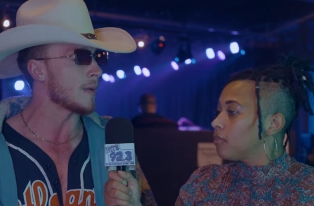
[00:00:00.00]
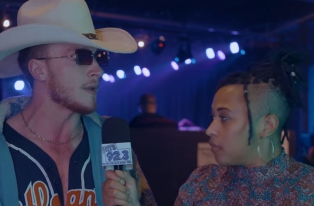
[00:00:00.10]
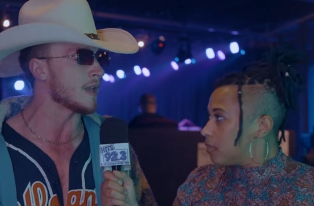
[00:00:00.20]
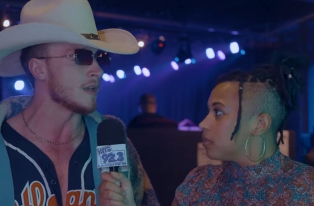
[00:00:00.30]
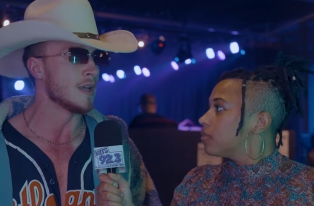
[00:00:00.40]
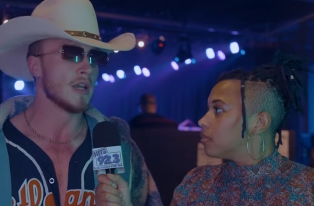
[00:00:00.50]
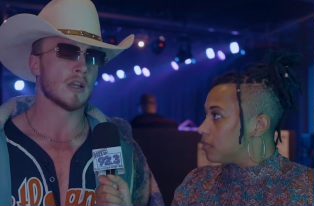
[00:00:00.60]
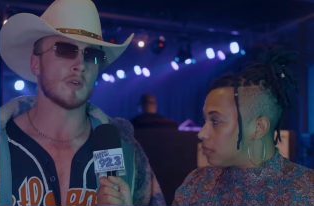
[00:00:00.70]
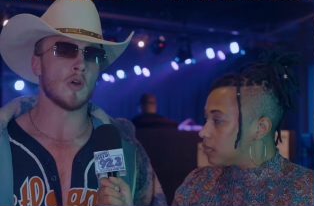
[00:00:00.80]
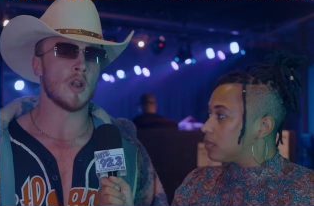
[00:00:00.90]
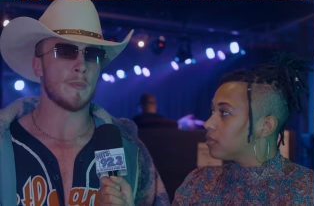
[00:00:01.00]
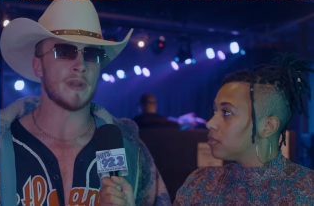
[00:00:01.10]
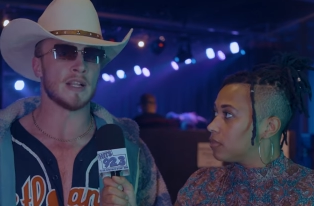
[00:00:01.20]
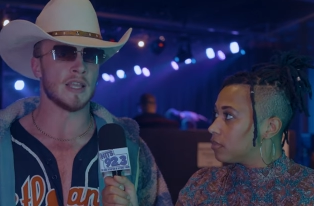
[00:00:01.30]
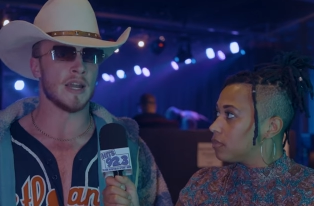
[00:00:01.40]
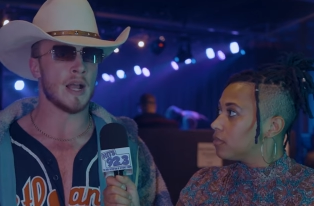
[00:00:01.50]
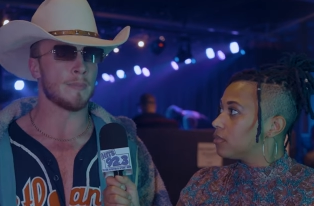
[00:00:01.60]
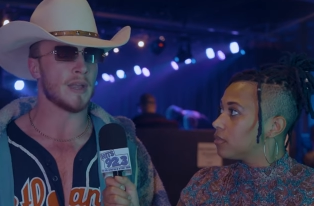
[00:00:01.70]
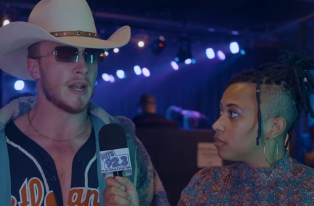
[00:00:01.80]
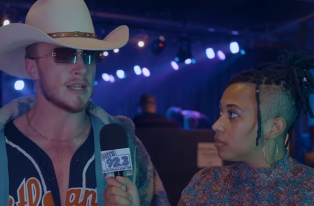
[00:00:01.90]
Speaker 1: I mean? Growing up in Atlanta, I
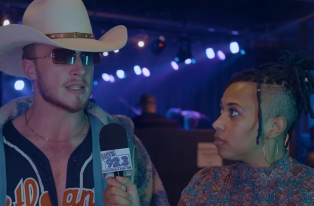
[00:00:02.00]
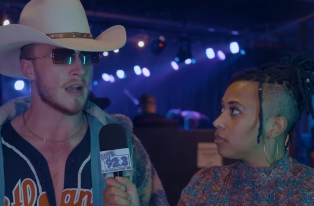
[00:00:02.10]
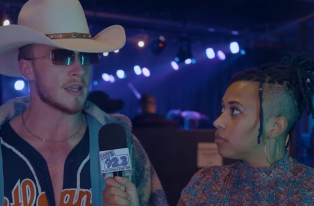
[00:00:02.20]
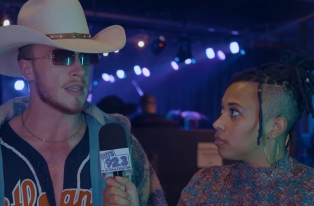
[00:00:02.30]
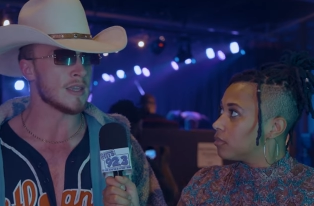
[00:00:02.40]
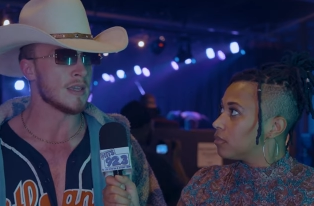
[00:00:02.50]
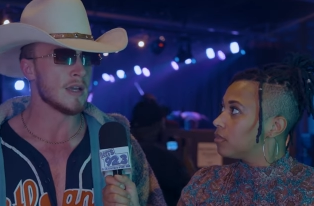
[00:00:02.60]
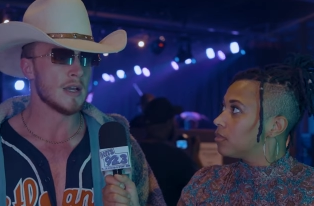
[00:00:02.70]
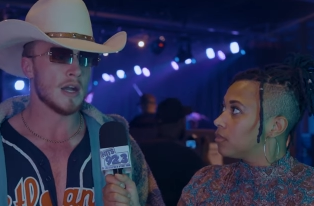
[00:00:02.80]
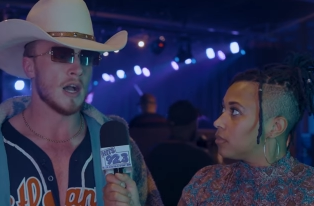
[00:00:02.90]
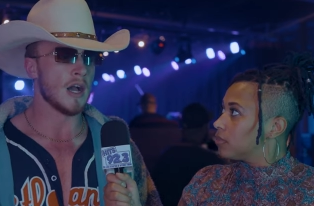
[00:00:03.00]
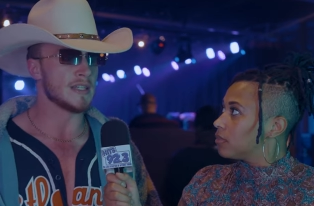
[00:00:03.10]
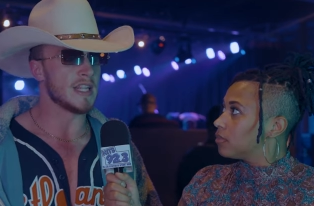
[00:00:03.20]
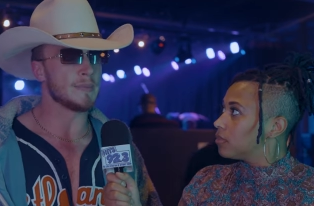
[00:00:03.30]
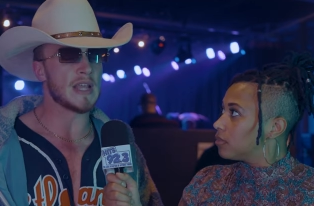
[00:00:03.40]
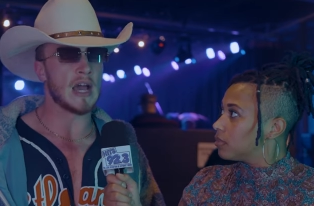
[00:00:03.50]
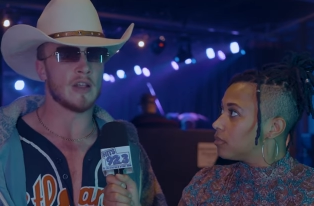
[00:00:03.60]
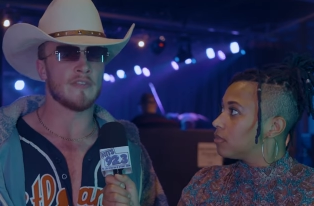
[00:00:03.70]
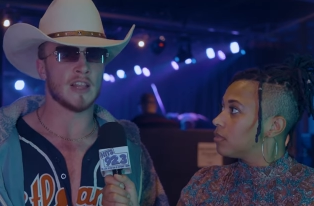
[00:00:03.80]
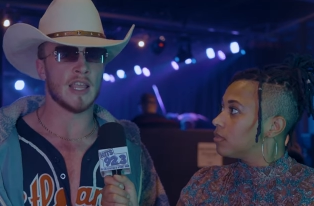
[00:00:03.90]
played ice hockey. Uh, dipped out
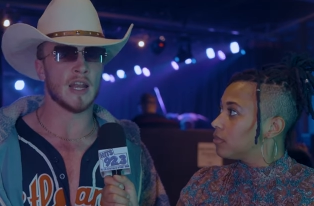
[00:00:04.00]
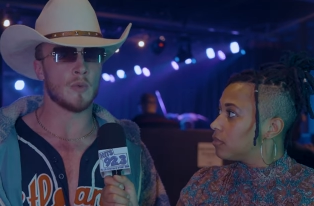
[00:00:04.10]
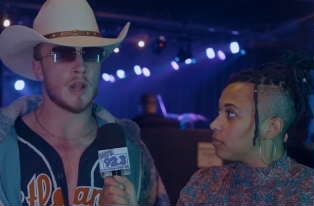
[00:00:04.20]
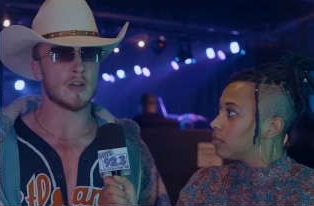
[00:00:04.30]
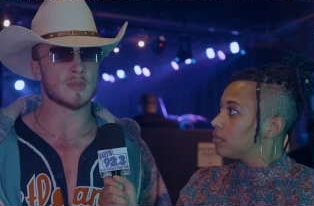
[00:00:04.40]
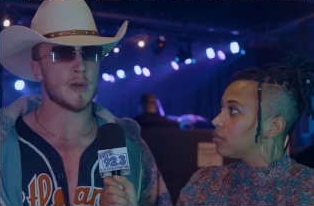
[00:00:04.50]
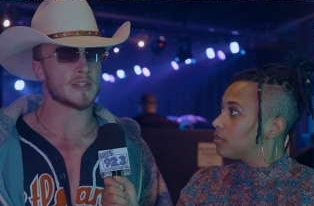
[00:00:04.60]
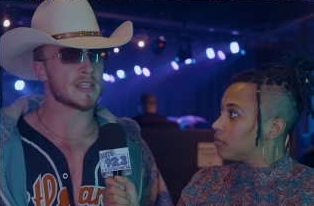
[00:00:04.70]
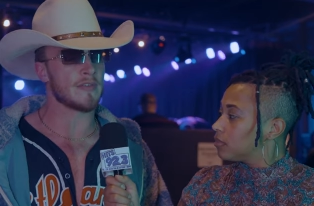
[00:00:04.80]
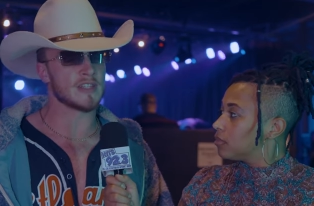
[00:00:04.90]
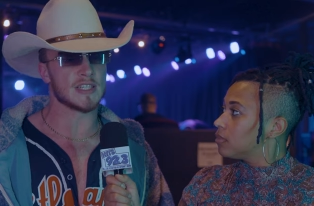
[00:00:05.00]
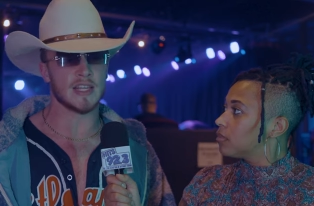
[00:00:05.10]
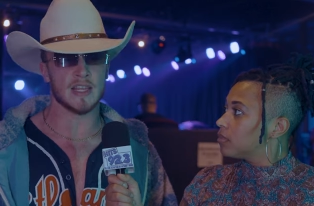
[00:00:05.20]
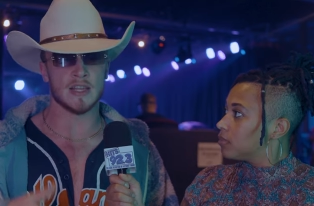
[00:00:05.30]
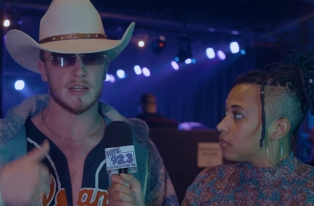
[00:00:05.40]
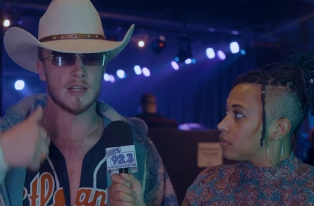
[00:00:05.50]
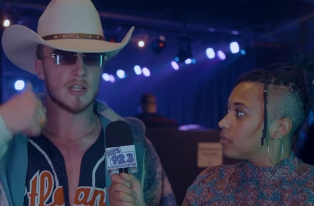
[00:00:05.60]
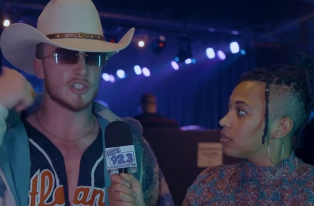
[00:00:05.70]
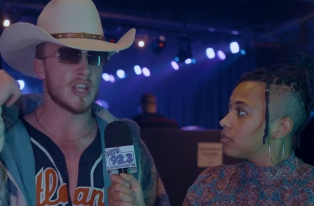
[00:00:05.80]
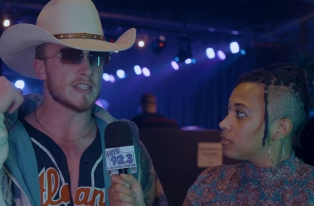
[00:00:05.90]
of Atlanta when I was about
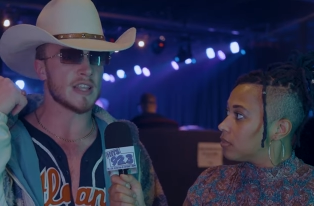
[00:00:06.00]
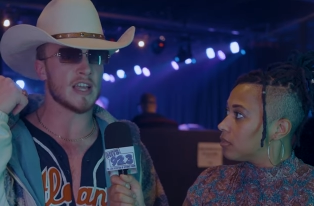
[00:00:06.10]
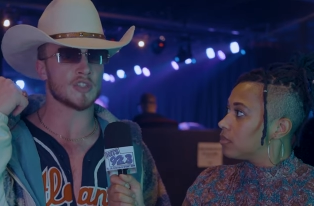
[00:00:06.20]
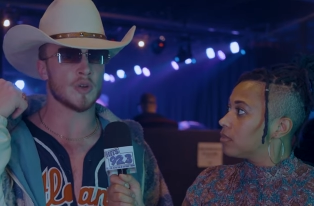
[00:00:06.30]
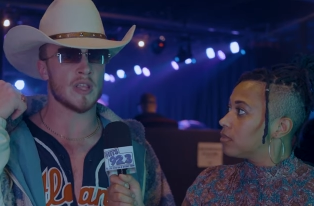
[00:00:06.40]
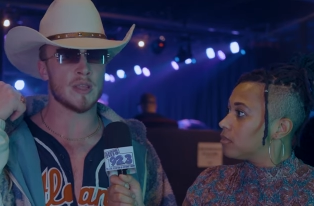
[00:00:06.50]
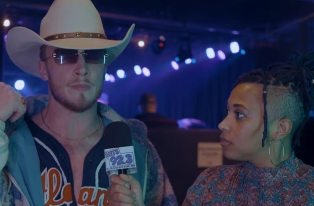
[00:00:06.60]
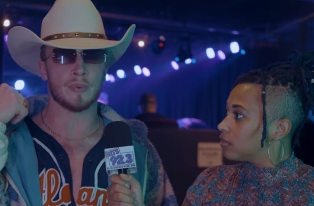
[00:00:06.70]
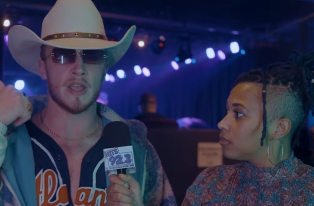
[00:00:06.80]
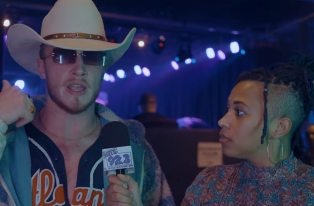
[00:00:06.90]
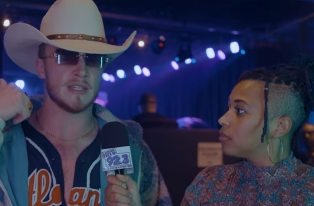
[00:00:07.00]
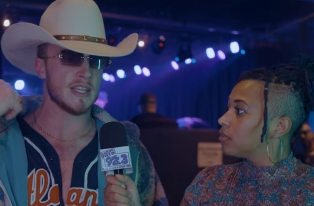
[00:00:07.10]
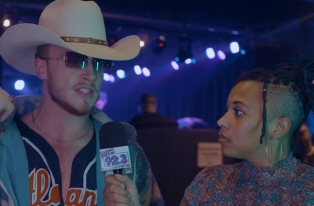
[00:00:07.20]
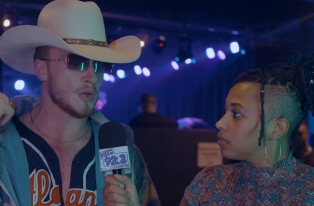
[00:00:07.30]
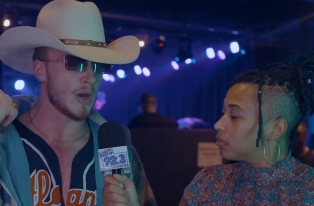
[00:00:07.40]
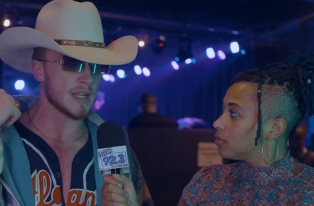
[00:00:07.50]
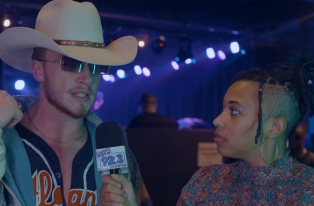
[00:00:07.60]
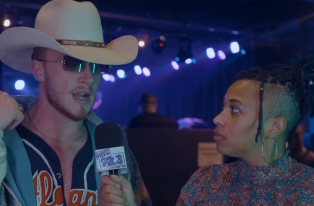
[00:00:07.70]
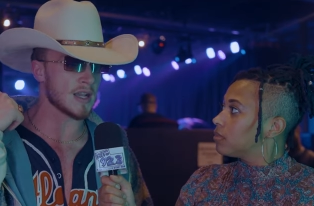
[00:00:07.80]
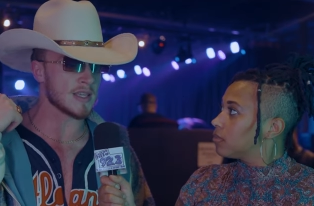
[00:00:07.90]
17. Chased that dream. Played D2 ice
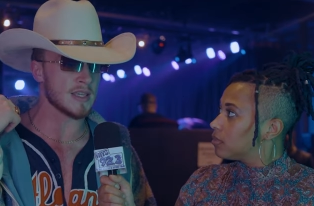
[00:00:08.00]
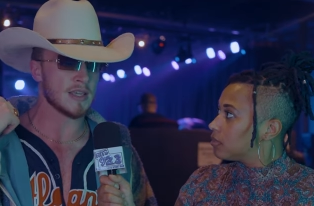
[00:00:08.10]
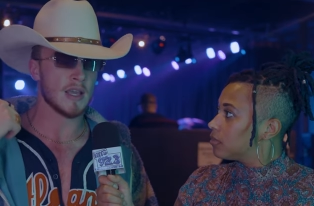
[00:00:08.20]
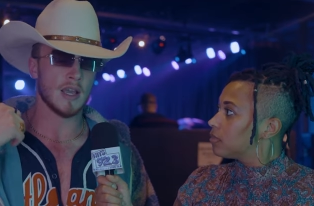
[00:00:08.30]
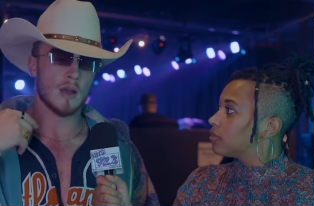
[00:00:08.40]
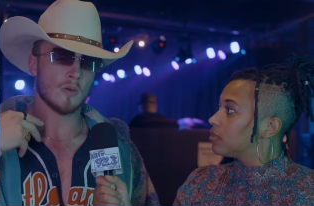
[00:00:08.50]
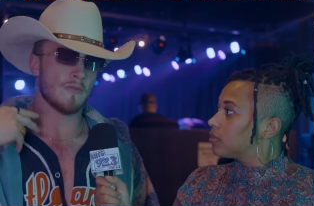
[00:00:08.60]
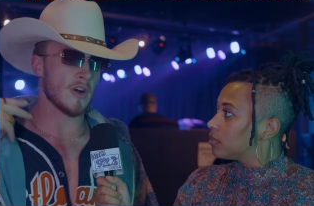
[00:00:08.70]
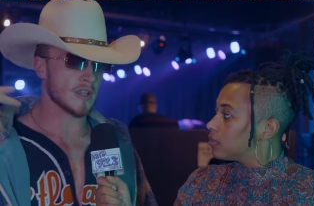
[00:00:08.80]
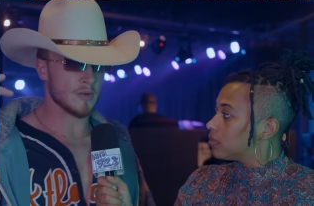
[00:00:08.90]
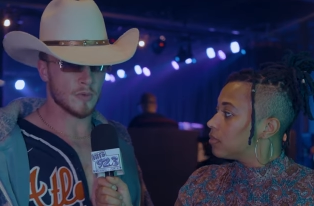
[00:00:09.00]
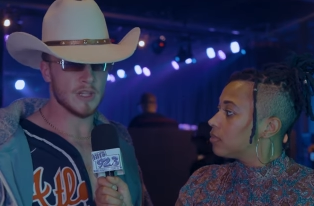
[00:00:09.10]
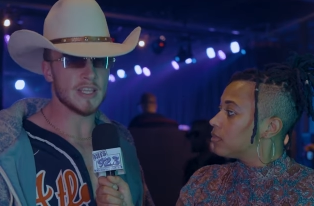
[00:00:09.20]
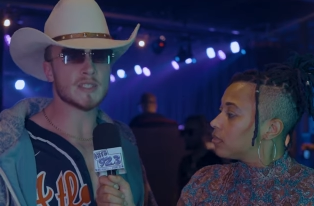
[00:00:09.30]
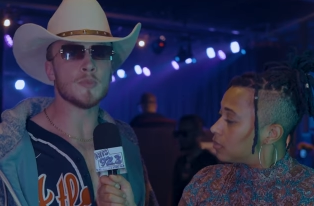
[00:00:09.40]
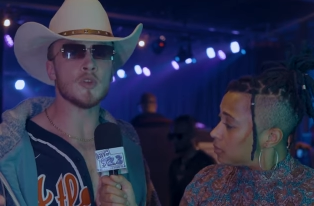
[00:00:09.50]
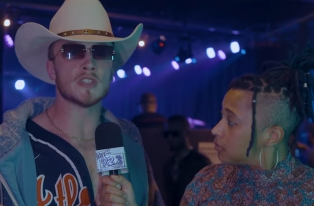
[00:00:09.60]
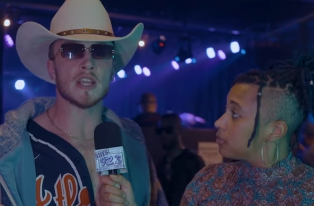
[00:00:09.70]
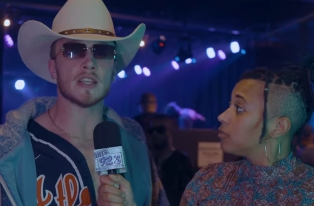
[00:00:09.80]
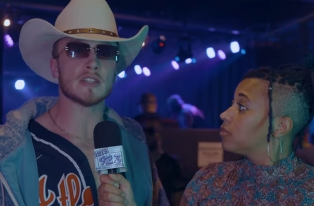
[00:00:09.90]
hockey. Fucking released music.